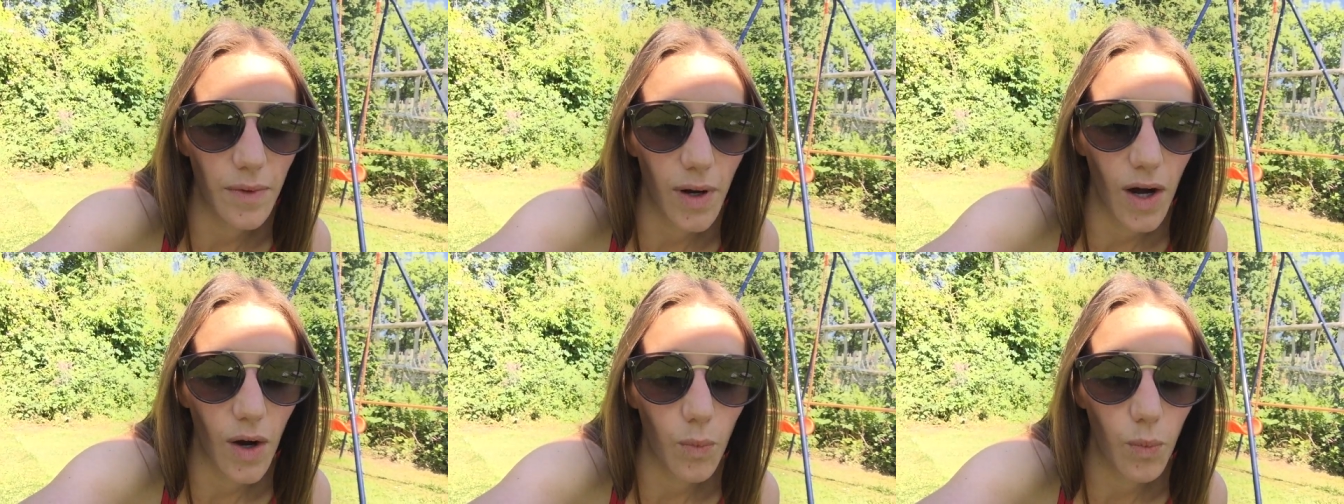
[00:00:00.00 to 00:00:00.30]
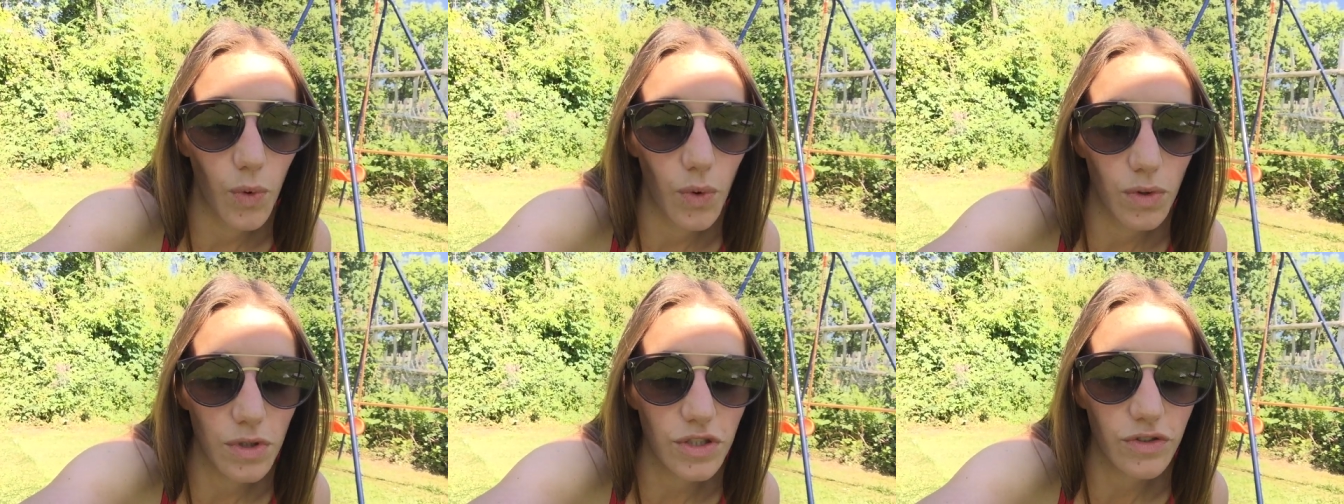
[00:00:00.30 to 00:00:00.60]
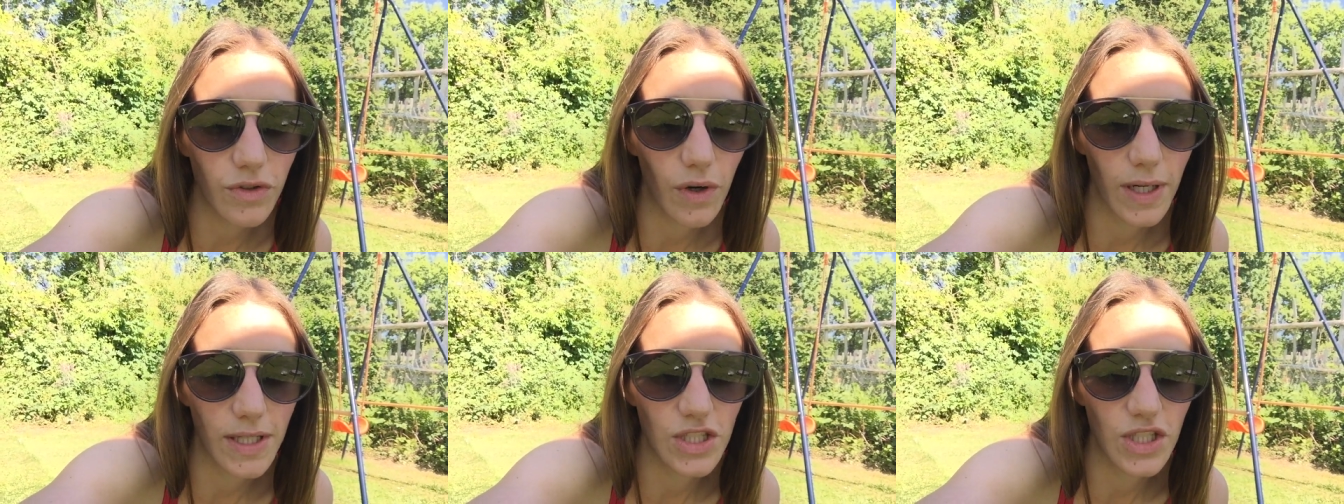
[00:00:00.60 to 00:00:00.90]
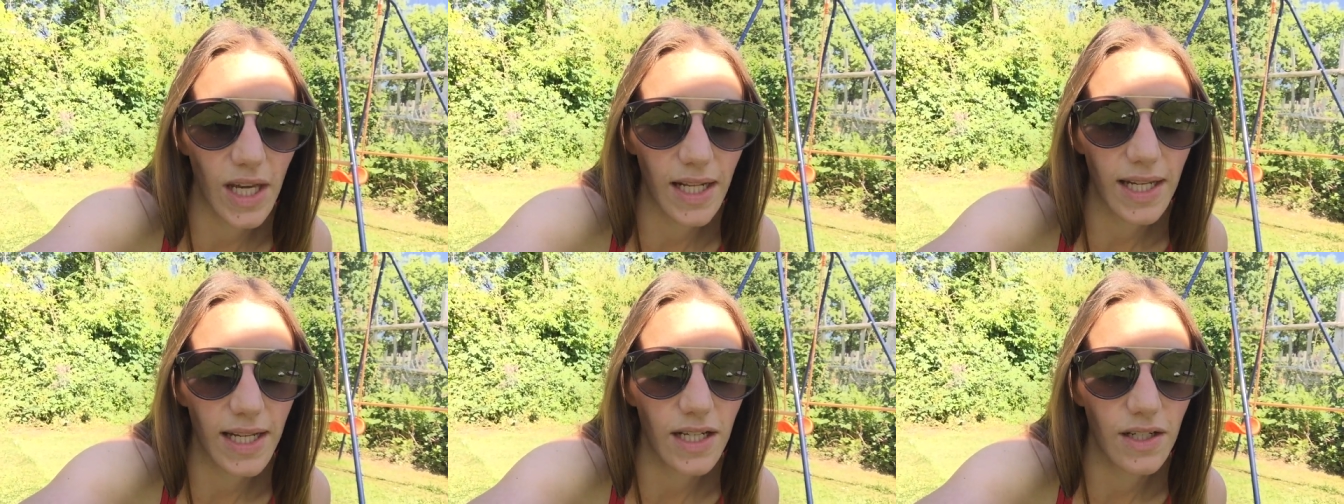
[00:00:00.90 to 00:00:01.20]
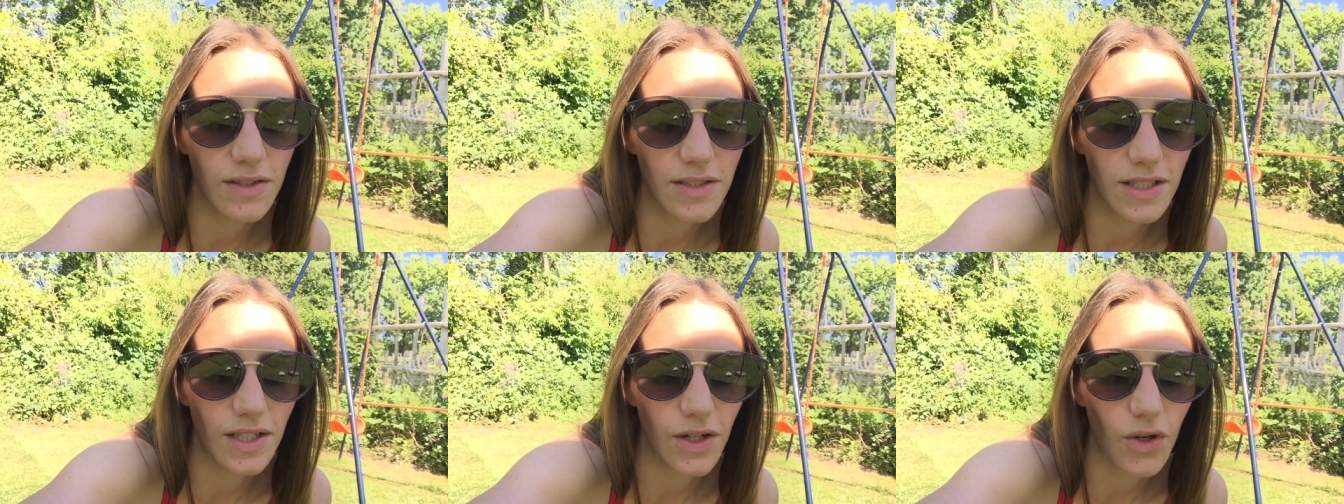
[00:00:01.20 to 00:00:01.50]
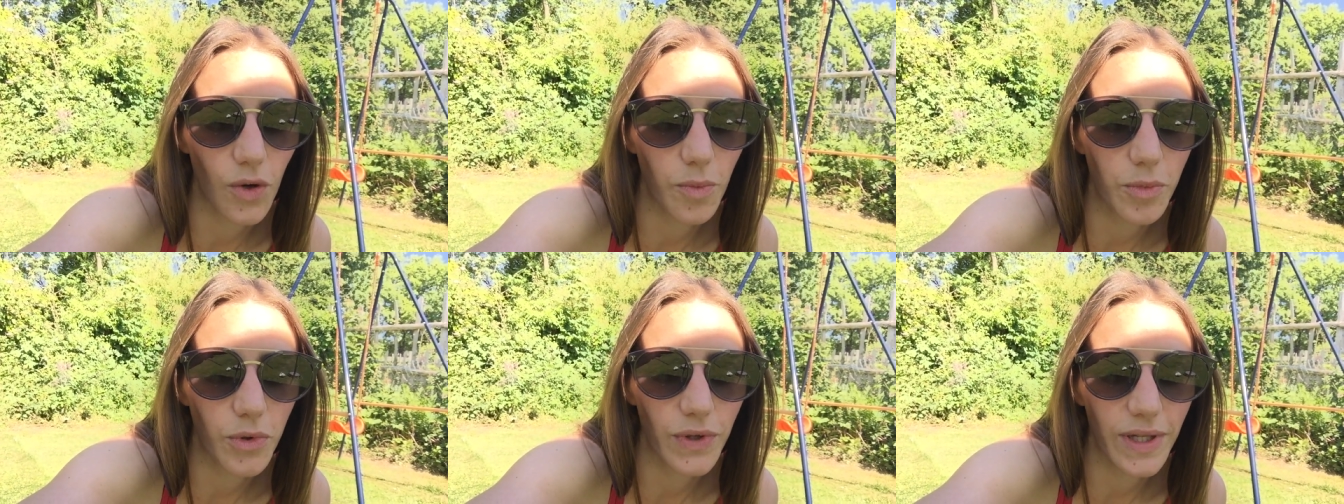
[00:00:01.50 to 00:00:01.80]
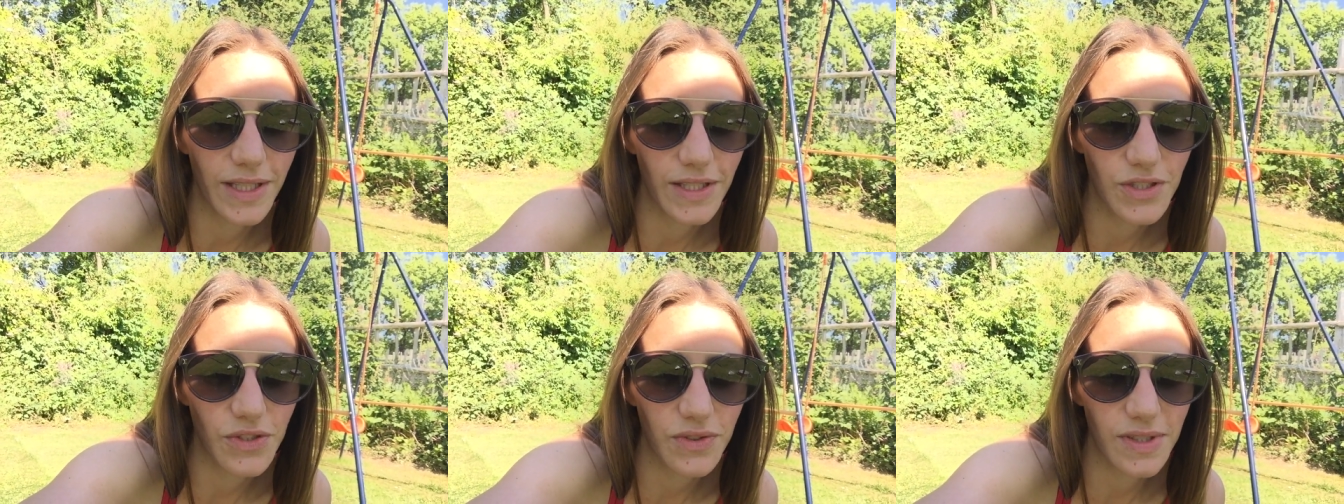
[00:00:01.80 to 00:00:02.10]
our water, our jelly looked a lot more
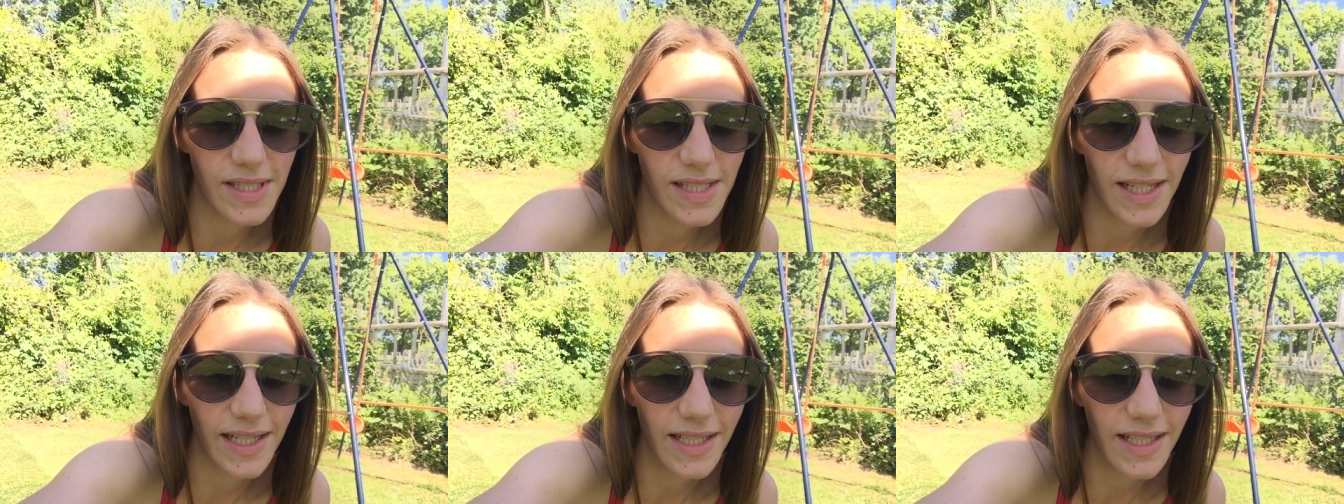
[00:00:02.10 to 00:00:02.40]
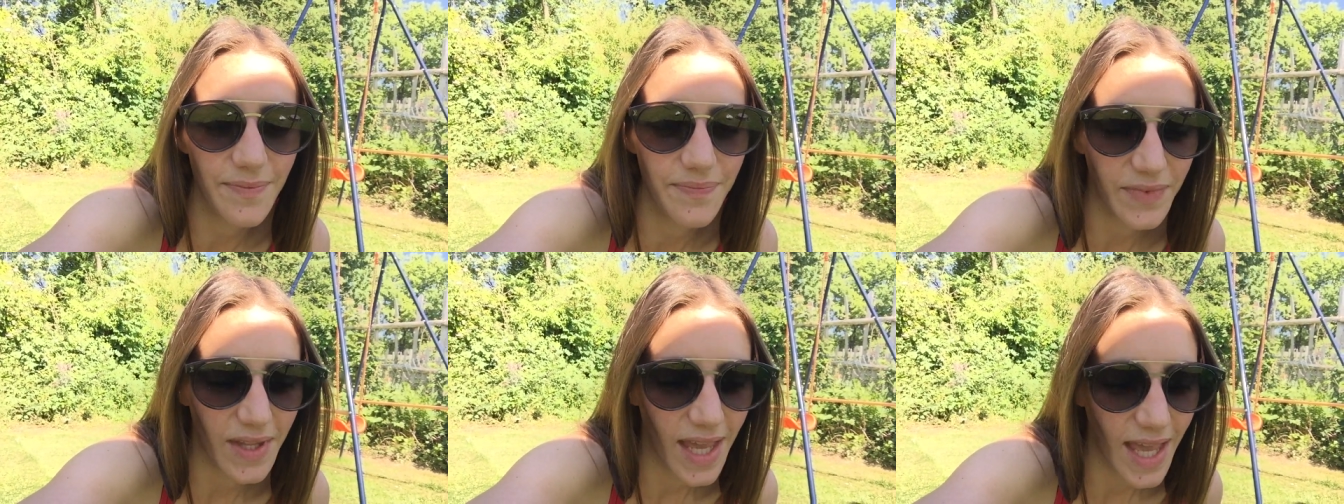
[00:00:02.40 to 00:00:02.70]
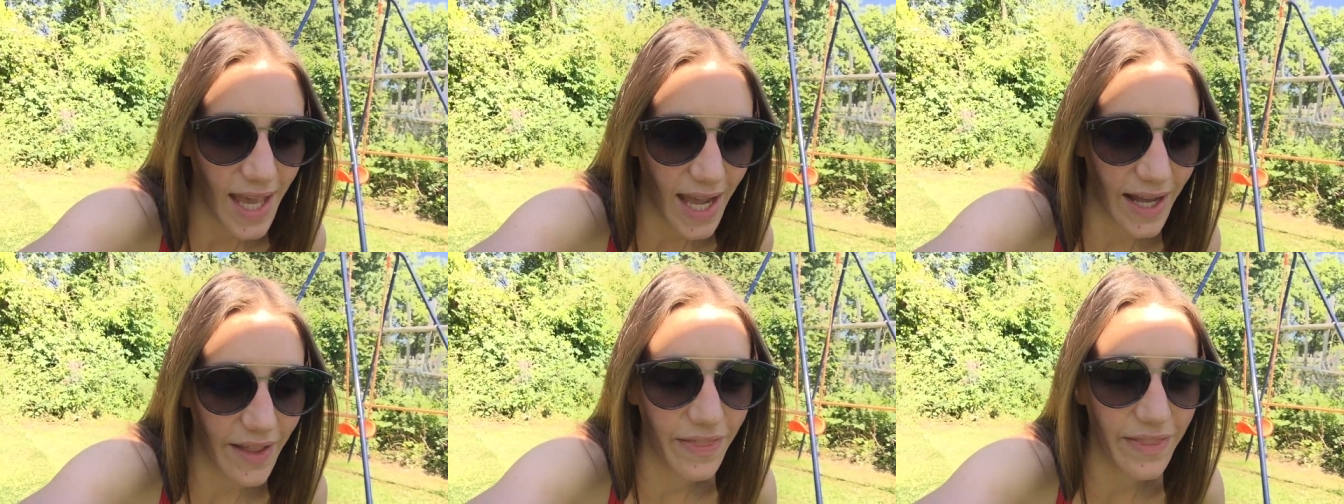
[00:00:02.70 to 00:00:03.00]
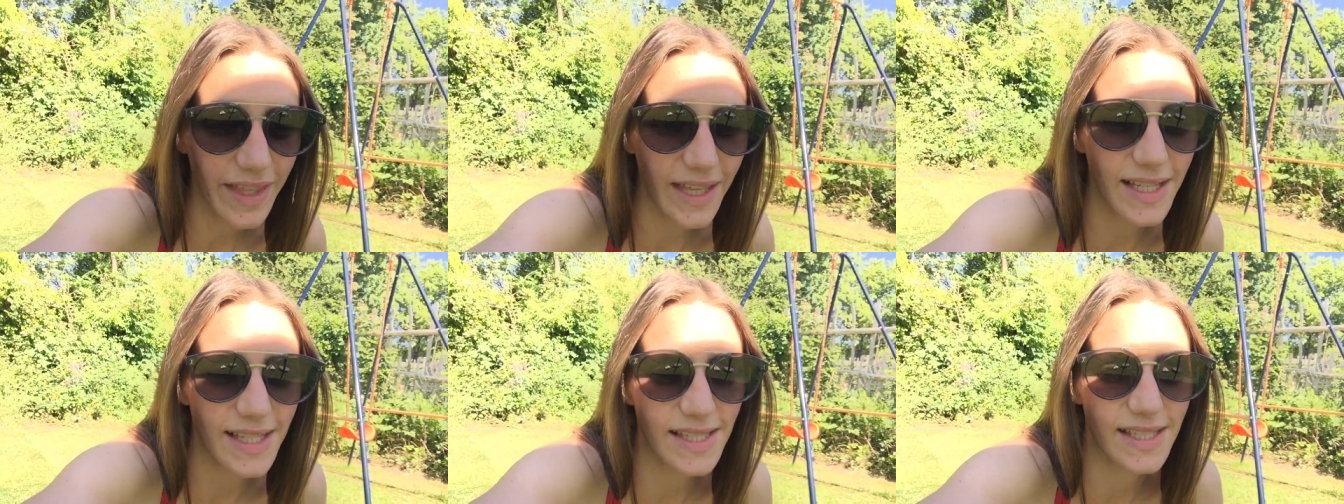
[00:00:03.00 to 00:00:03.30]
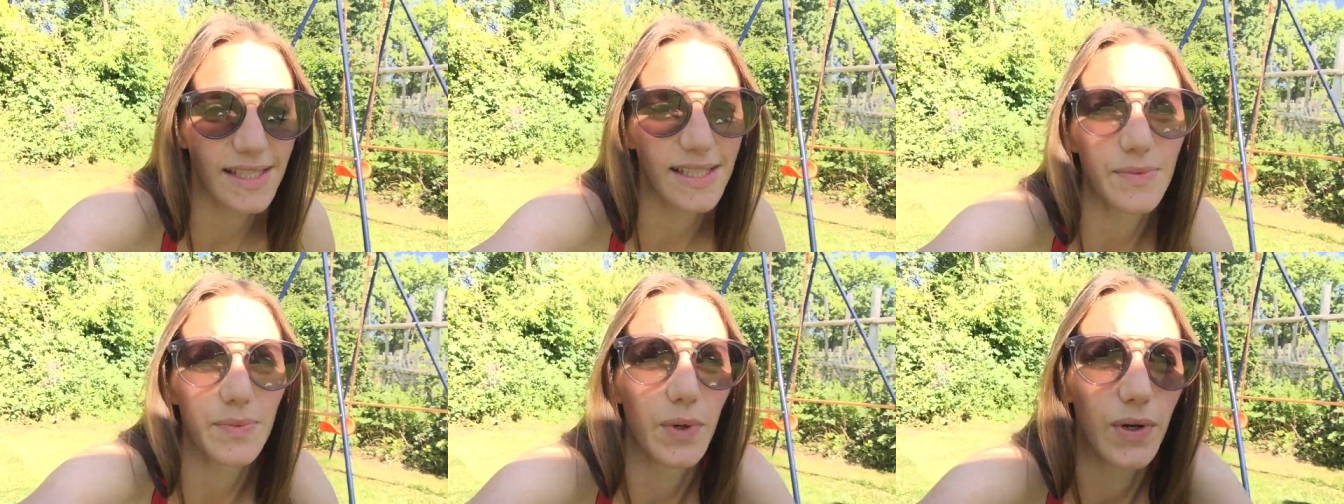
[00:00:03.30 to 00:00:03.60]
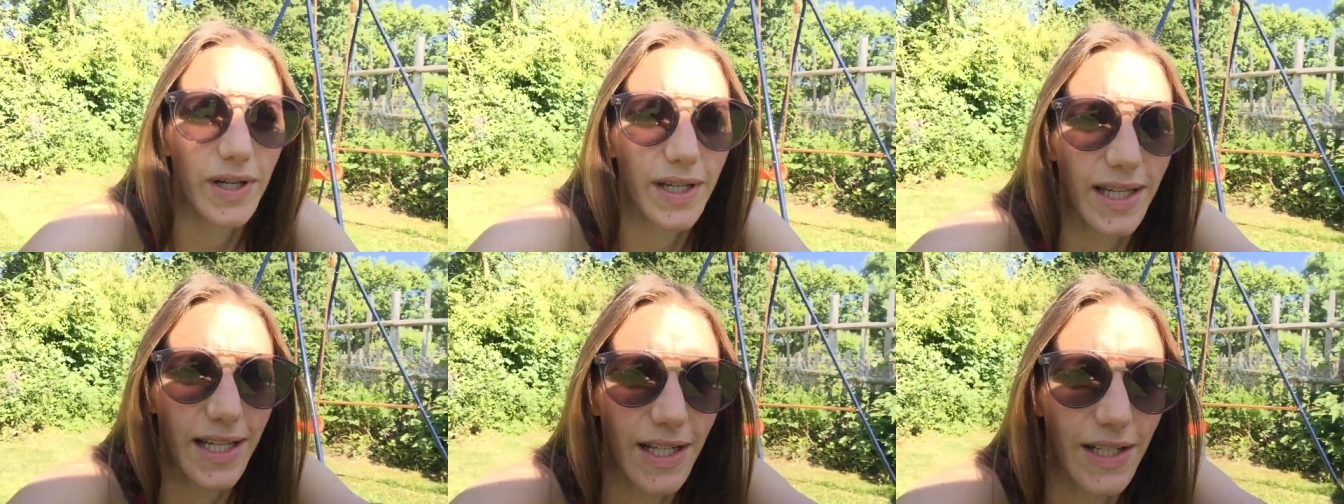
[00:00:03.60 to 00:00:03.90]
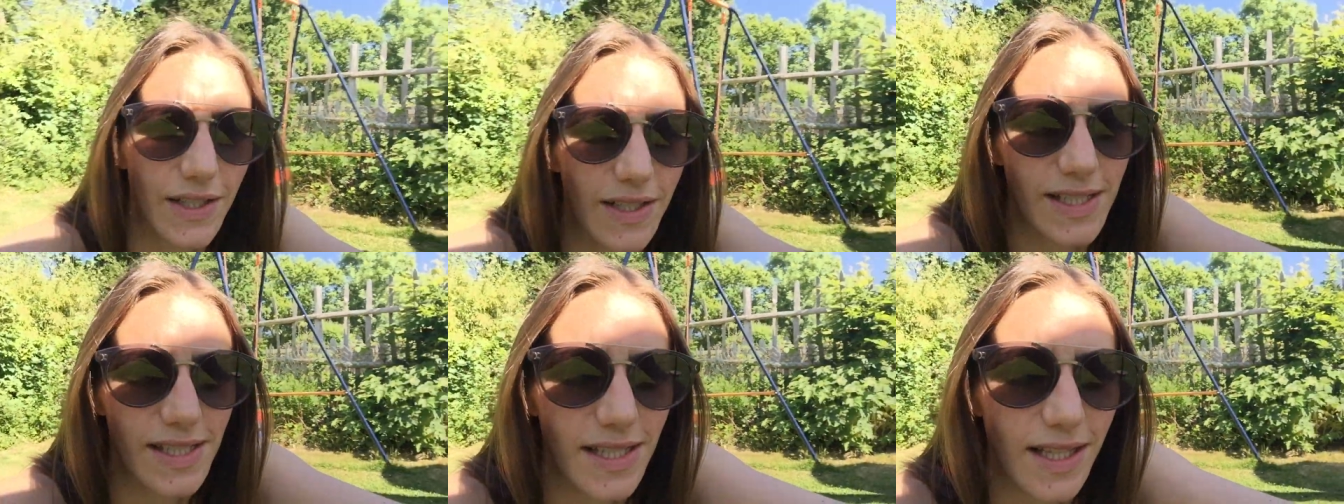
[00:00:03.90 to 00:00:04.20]
interesting. And this is what it
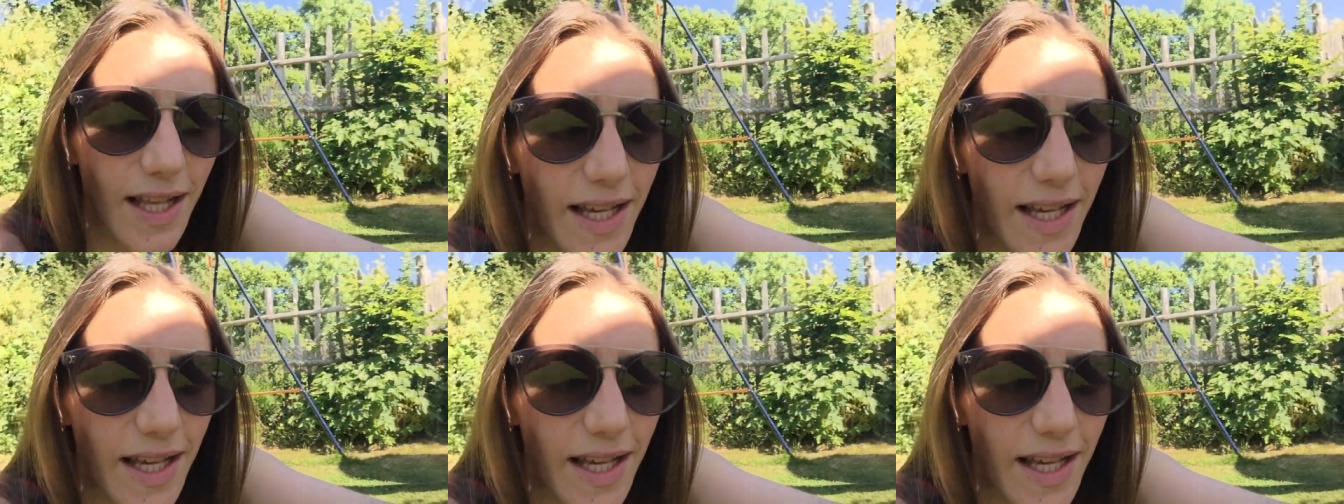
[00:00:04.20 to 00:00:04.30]
looks